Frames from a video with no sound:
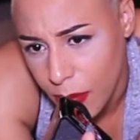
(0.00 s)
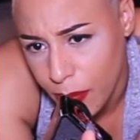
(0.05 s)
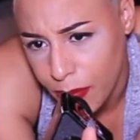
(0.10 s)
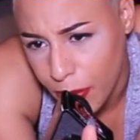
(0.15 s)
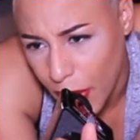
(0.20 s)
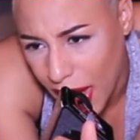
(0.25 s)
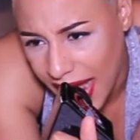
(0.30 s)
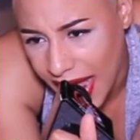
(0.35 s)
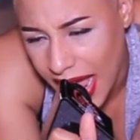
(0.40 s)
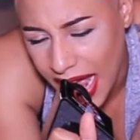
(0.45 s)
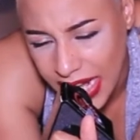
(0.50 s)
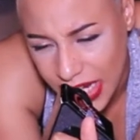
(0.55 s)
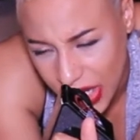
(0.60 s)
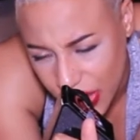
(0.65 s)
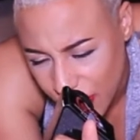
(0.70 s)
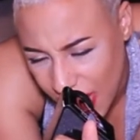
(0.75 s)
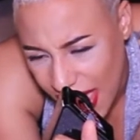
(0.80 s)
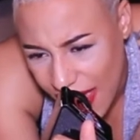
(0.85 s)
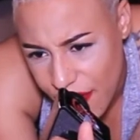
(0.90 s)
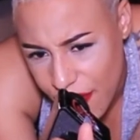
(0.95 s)
But I
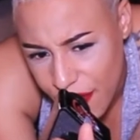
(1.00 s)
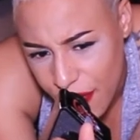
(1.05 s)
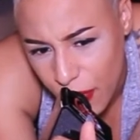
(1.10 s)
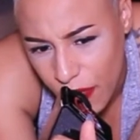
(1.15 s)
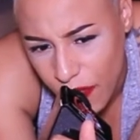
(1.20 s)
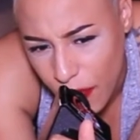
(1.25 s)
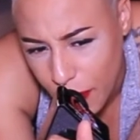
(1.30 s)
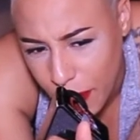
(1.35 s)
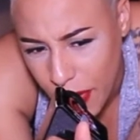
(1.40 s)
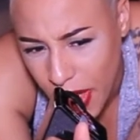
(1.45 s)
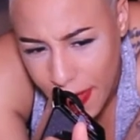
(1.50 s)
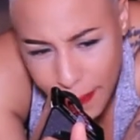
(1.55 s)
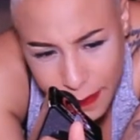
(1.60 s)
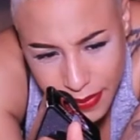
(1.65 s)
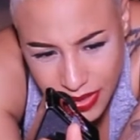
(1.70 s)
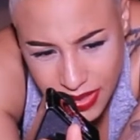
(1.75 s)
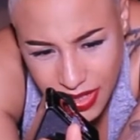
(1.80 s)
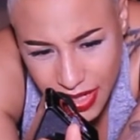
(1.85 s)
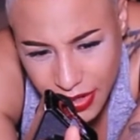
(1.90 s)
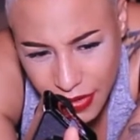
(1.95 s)
do everything with a
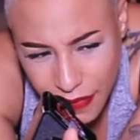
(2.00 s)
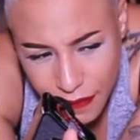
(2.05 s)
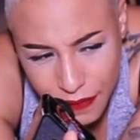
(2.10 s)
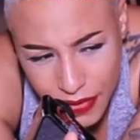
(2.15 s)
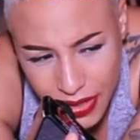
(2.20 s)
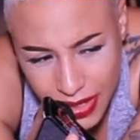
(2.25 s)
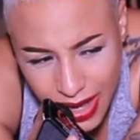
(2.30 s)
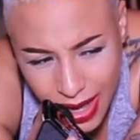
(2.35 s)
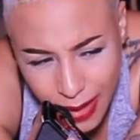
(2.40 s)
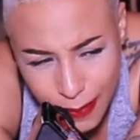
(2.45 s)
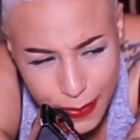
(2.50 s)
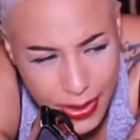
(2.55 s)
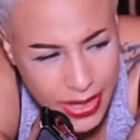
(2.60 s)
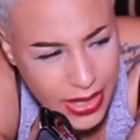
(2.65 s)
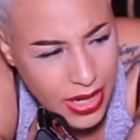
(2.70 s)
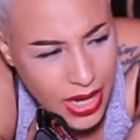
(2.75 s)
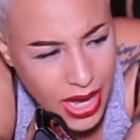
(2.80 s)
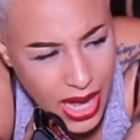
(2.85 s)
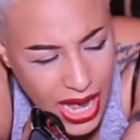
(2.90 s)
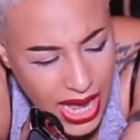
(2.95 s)
purpose. I don't think
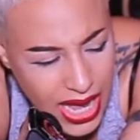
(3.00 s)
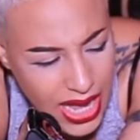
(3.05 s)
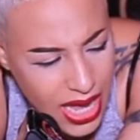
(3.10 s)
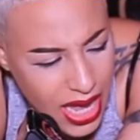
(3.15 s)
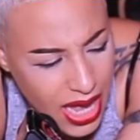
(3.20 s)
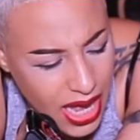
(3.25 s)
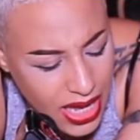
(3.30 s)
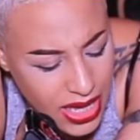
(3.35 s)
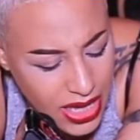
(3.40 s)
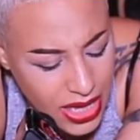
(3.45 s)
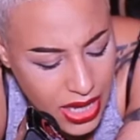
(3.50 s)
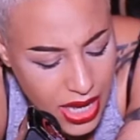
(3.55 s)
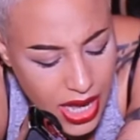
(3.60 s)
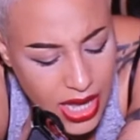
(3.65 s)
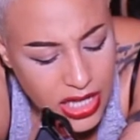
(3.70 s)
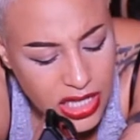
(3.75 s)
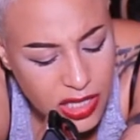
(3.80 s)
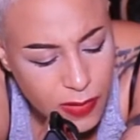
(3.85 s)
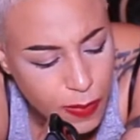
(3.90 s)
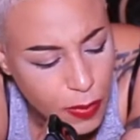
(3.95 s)
I
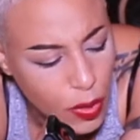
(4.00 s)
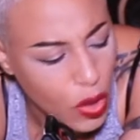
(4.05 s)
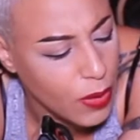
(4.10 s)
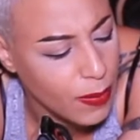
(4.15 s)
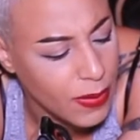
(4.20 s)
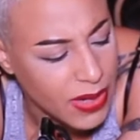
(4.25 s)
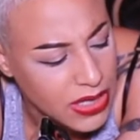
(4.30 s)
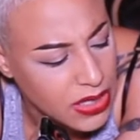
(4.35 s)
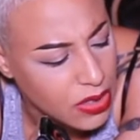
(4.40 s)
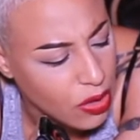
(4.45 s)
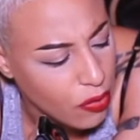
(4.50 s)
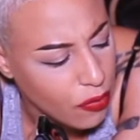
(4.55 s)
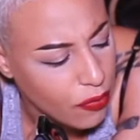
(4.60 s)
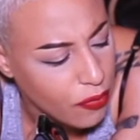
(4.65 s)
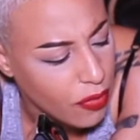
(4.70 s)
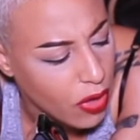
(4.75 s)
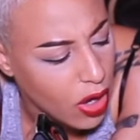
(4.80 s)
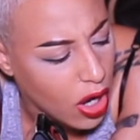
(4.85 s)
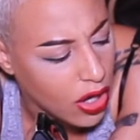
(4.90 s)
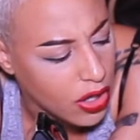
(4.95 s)
exploit
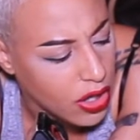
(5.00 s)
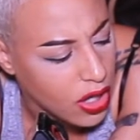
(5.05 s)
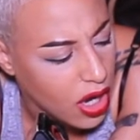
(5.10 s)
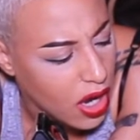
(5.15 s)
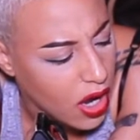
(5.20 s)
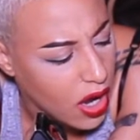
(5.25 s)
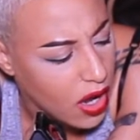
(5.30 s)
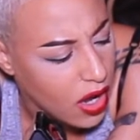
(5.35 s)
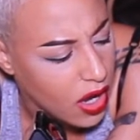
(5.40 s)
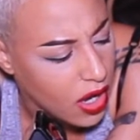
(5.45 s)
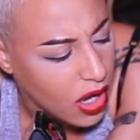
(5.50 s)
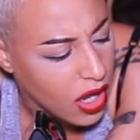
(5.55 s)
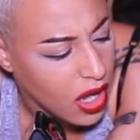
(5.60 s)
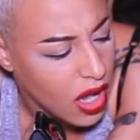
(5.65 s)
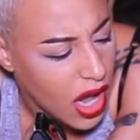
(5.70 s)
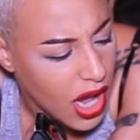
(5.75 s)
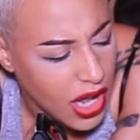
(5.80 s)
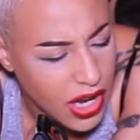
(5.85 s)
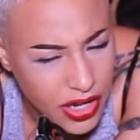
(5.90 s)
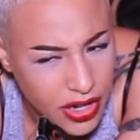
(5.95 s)
myself, and
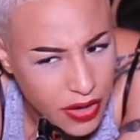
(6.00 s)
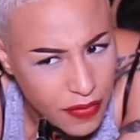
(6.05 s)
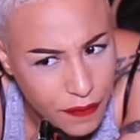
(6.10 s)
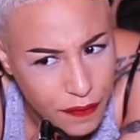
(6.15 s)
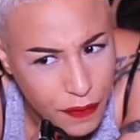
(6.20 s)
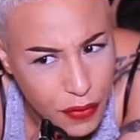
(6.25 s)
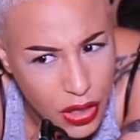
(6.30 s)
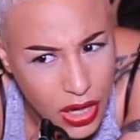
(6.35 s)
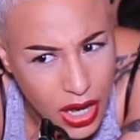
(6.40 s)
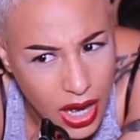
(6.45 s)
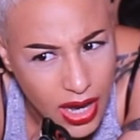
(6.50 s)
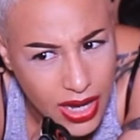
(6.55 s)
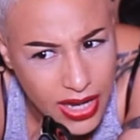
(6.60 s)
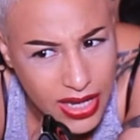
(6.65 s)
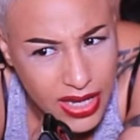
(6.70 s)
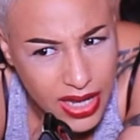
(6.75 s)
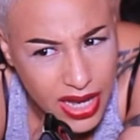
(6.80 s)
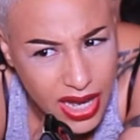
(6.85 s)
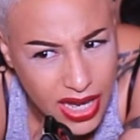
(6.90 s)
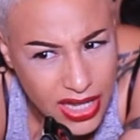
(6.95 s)
I don't think
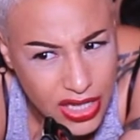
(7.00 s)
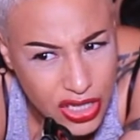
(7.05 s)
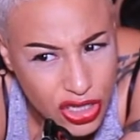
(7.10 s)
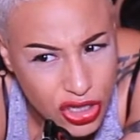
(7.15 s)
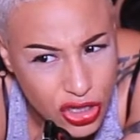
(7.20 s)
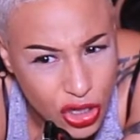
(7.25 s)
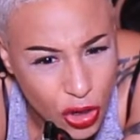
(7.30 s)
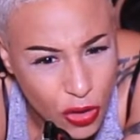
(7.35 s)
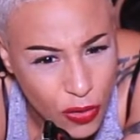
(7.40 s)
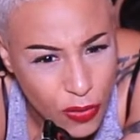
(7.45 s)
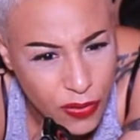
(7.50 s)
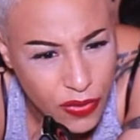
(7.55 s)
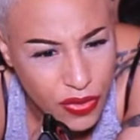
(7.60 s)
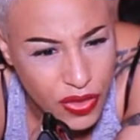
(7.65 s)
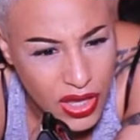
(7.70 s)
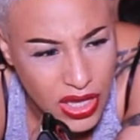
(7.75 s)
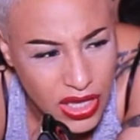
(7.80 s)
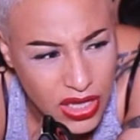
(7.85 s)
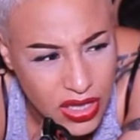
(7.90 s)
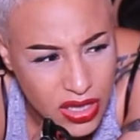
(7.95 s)
I show
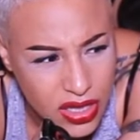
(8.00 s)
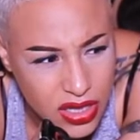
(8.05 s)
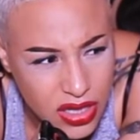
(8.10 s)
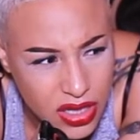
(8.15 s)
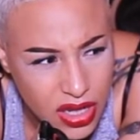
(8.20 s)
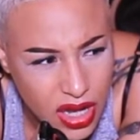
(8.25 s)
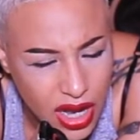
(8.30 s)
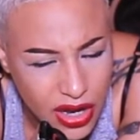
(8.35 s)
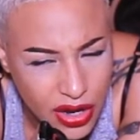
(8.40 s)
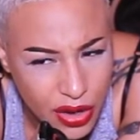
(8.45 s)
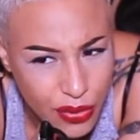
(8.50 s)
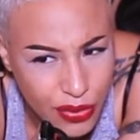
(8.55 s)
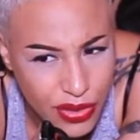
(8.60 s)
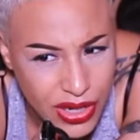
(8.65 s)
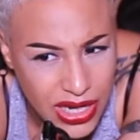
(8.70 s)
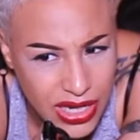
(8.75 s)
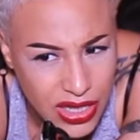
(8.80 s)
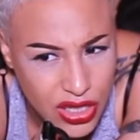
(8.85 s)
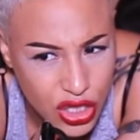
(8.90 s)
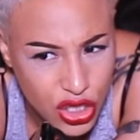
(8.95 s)
things I don't
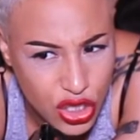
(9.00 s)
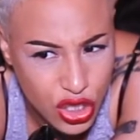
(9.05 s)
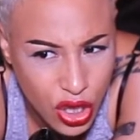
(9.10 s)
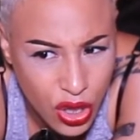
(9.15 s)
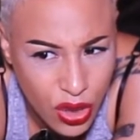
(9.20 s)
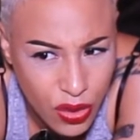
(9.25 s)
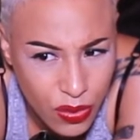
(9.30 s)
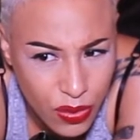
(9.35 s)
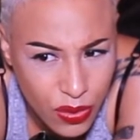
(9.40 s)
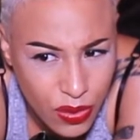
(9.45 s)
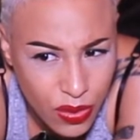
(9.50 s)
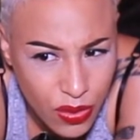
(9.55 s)
need to show.